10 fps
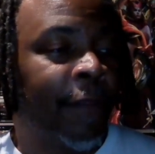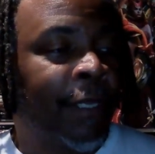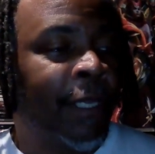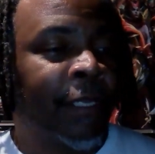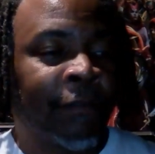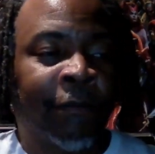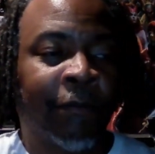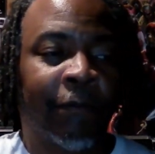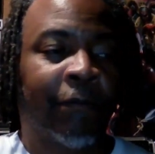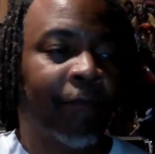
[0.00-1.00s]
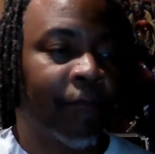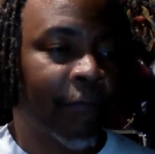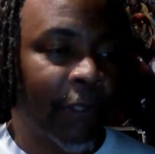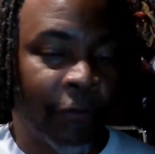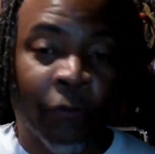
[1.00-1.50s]
then
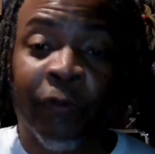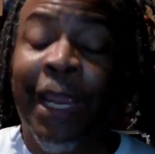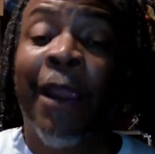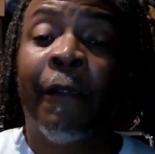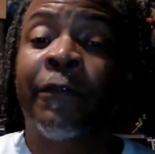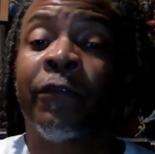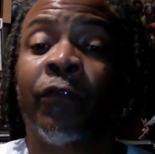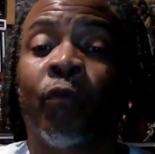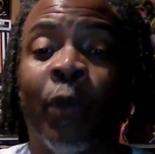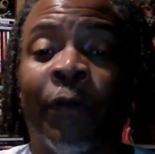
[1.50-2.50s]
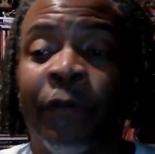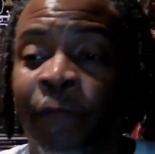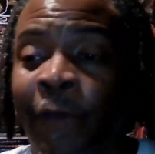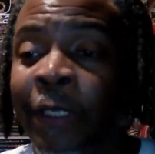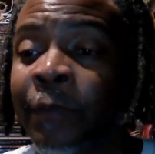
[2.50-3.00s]
those characters are well
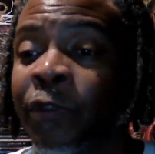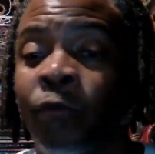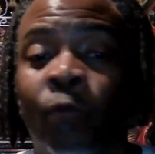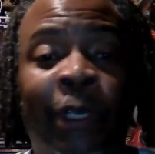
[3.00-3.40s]
developed to